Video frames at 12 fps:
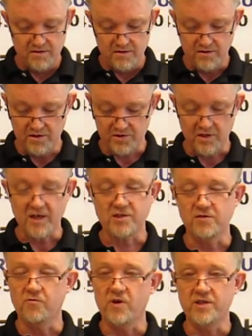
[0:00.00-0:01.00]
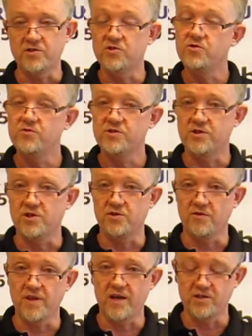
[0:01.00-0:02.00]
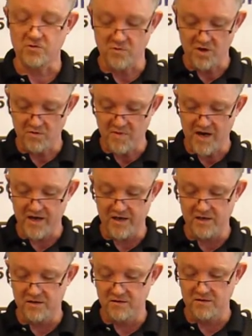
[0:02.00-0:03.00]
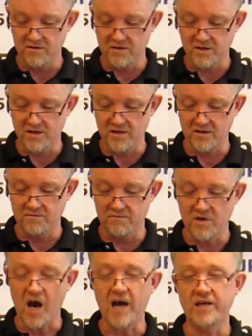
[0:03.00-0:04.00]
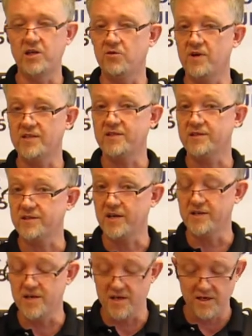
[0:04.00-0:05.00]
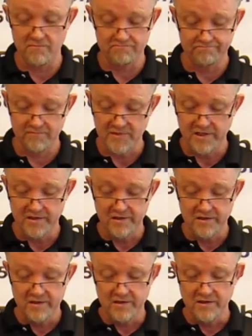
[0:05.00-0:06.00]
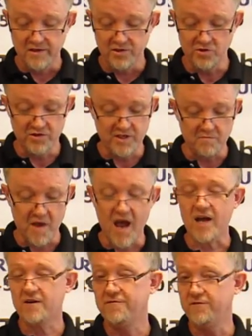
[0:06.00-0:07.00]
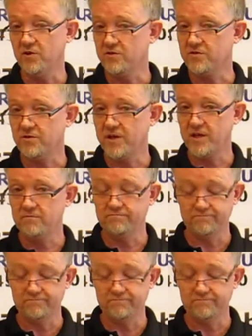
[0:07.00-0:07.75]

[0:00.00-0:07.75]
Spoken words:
There's lots of ways to secure that as well, by hiding your SSID, using MAC filtering.